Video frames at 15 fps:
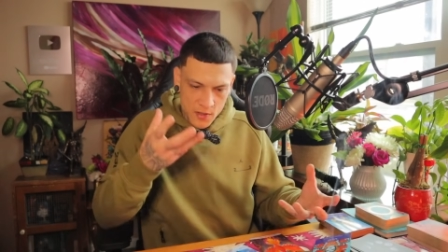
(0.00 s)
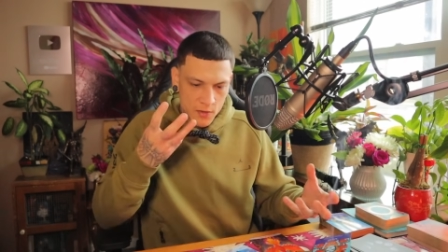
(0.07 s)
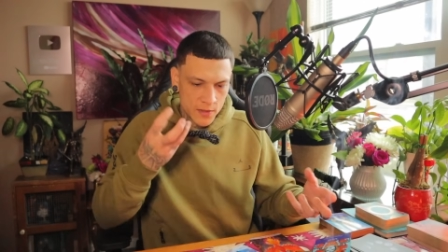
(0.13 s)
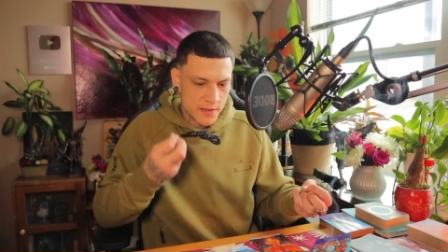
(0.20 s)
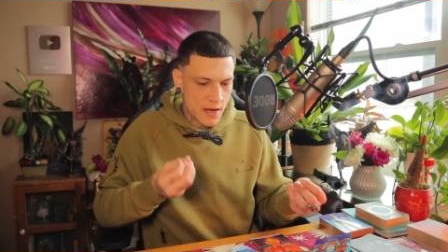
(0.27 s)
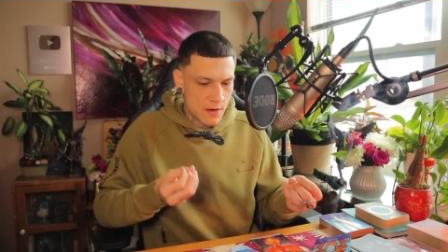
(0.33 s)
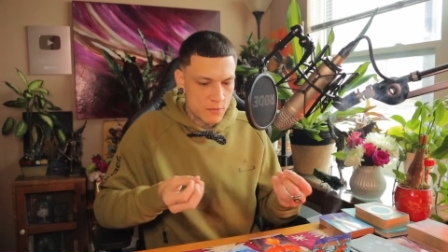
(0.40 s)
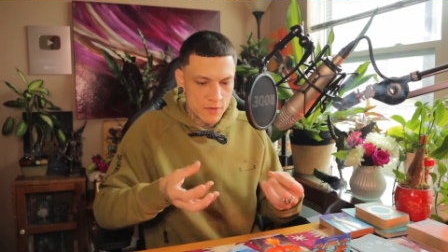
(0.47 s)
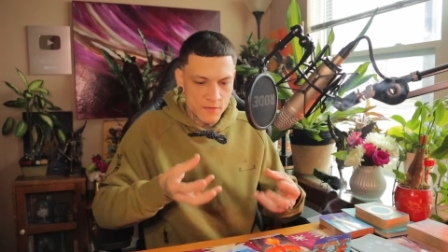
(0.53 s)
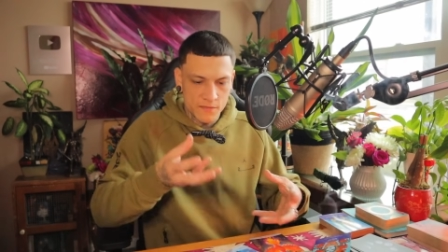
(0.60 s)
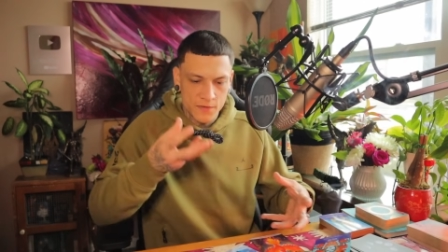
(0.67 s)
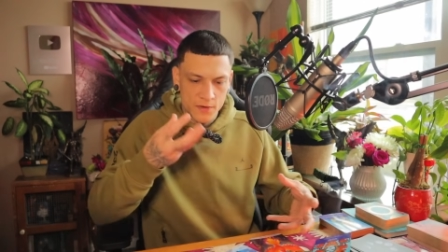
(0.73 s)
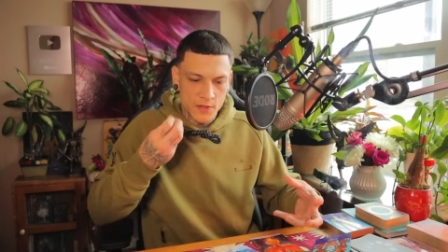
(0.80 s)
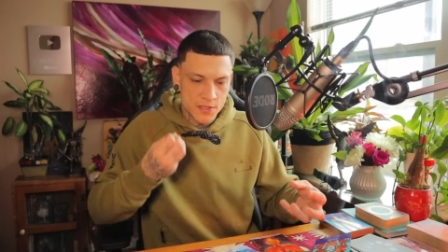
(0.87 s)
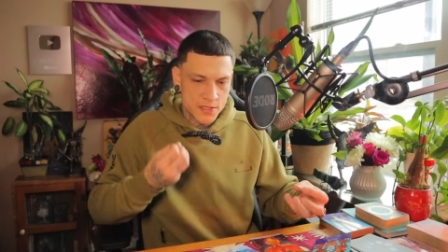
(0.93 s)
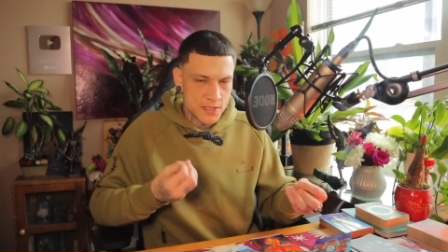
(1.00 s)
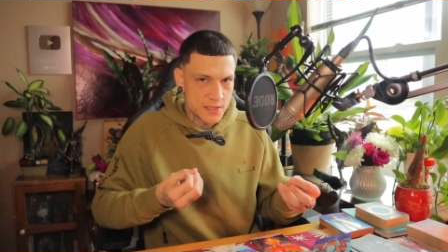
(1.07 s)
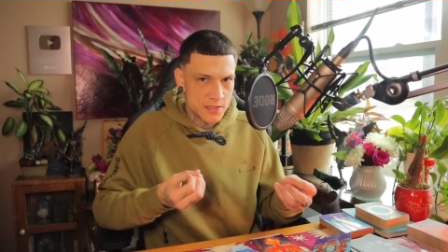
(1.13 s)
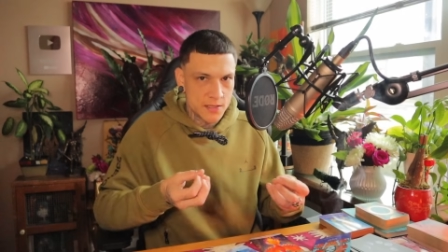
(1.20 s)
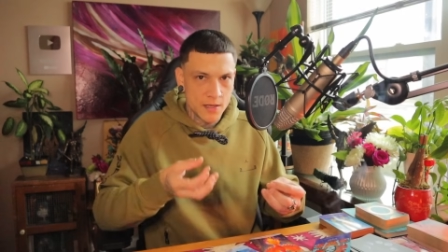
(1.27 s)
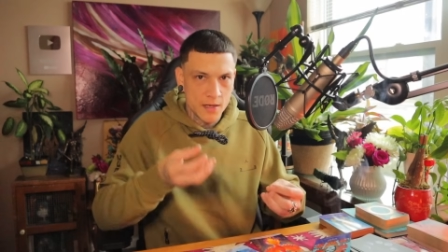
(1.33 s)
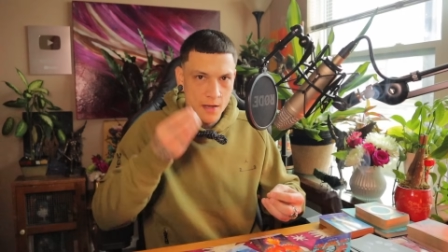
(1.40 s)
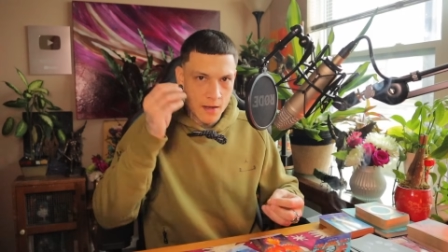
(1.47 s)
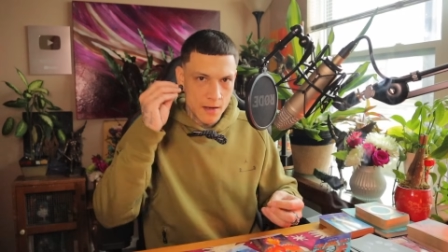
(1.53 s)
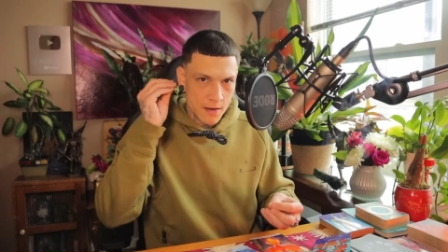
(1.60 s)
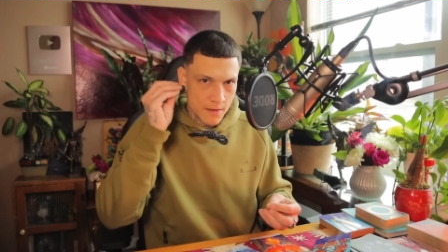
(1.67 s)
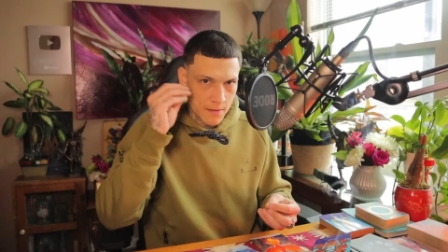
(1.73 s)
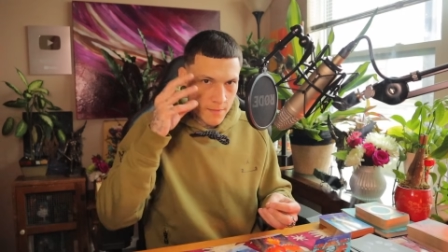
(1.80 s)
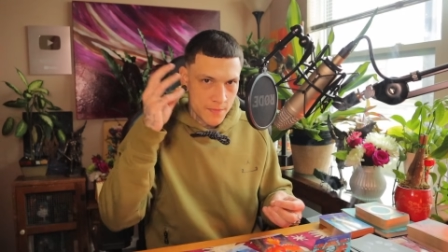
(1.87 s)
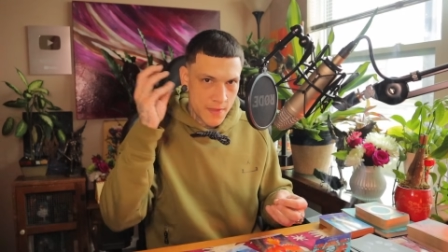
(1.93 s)
hearing that reverse,
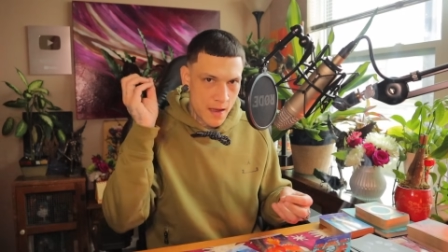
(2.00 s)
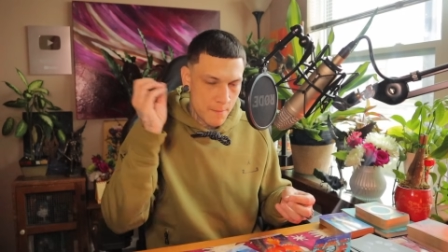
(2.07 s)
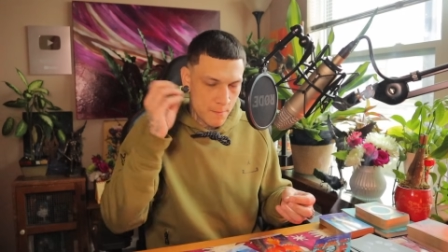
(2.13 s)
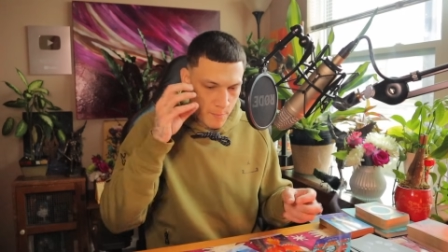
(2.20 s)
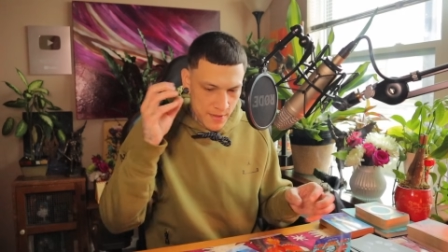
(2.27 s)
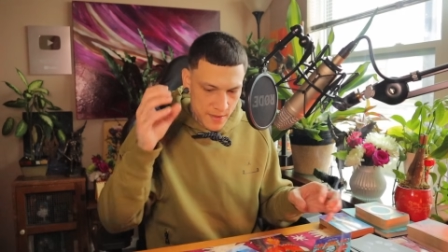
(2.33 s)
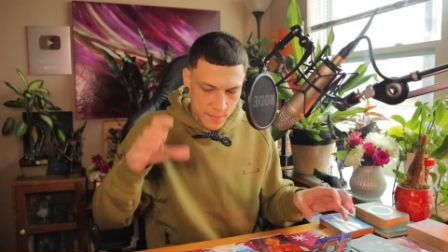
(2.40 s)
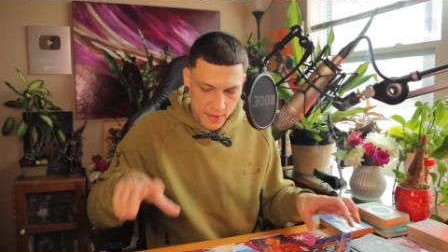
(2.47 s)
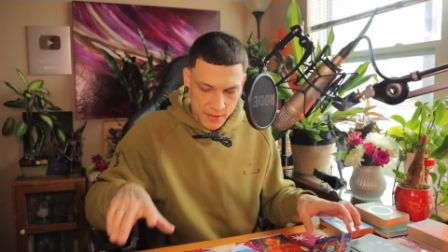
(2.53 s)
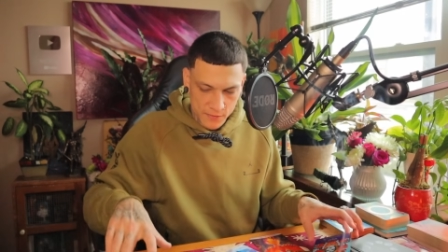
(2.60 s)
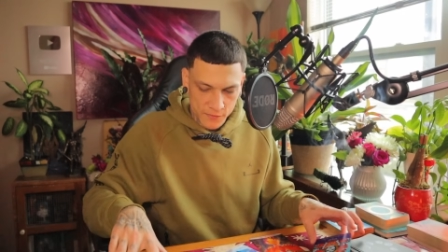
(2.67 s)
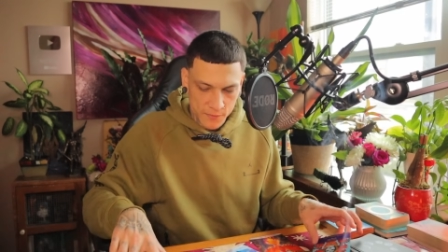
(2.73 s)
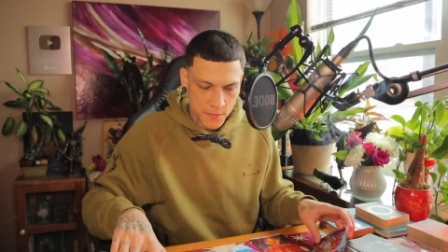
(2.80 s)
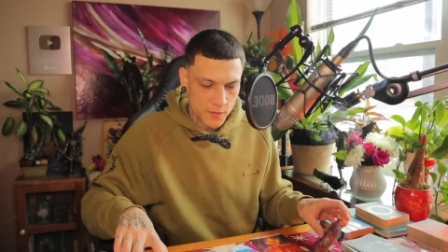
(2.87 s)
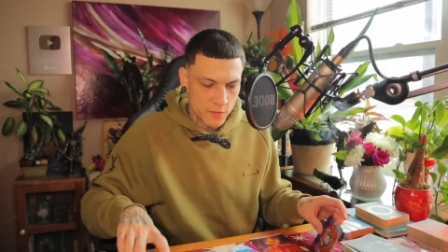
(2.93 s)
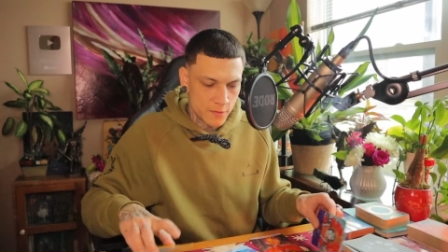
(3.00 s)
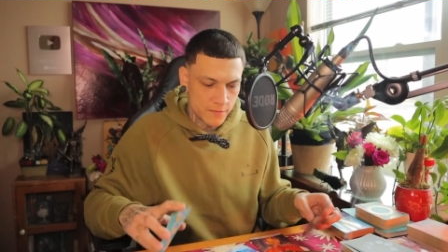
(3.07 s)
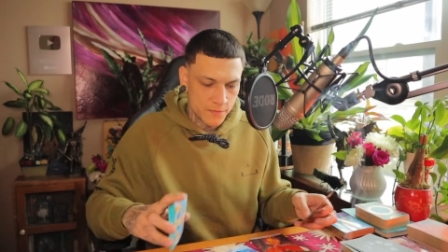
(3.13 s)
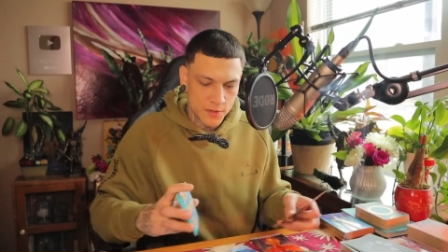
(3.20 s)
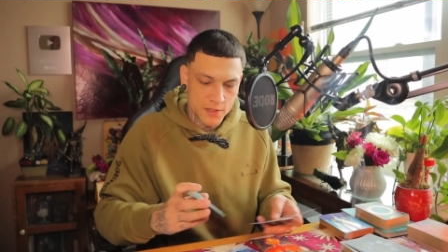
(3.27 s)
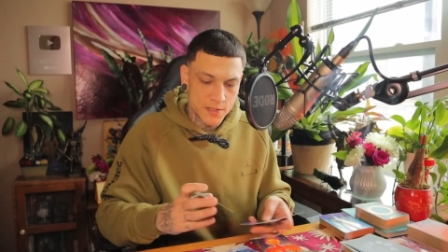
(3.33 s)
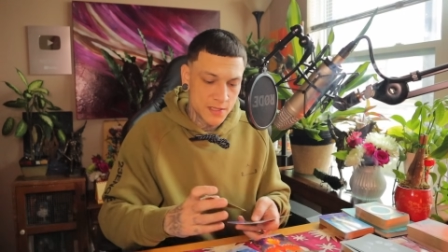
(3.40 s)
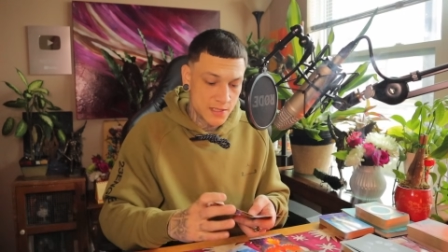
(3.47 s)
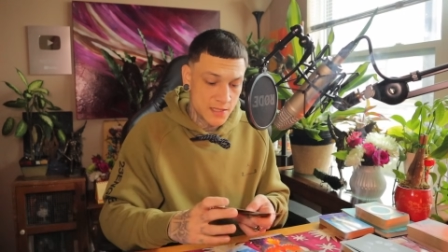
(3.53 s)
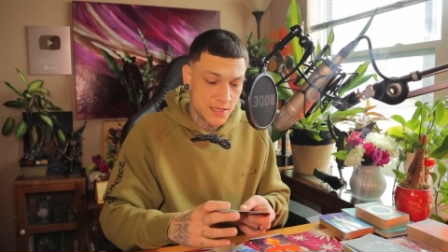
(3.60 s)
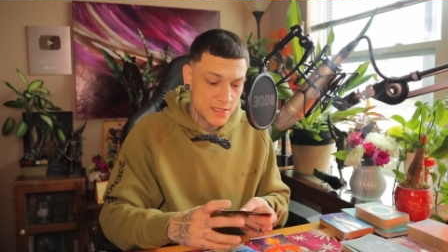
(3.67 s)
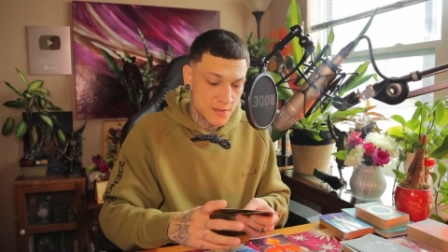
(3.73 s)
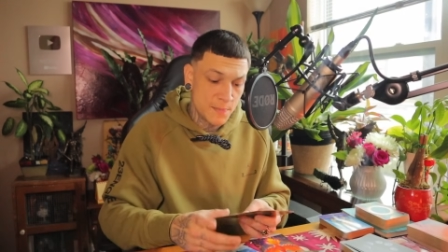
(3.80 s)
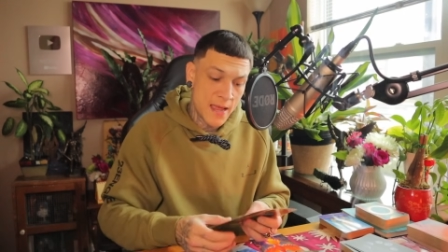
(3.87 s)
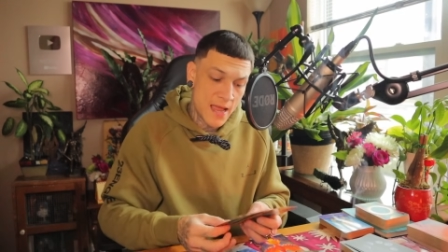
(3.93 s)
that beeping from the reverse.
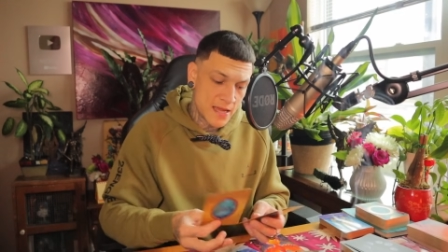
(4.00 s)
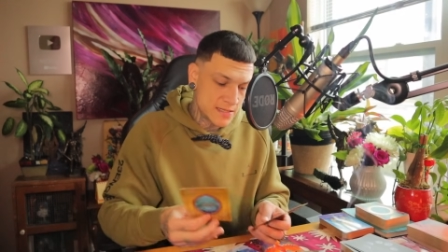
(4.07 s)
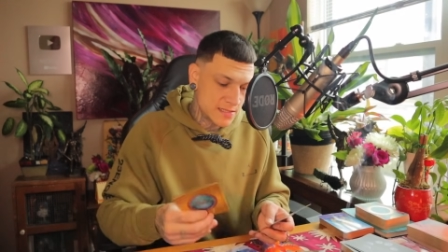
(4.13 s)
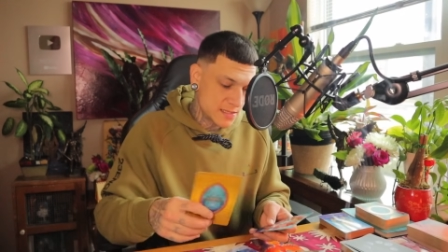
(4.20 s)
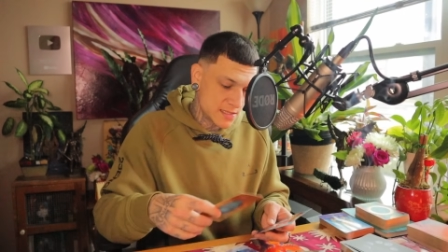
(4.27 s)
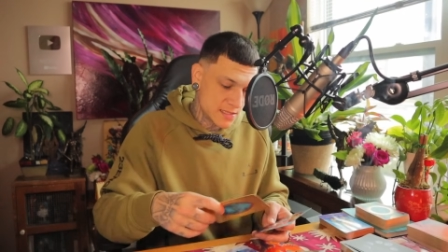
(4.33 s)
It's past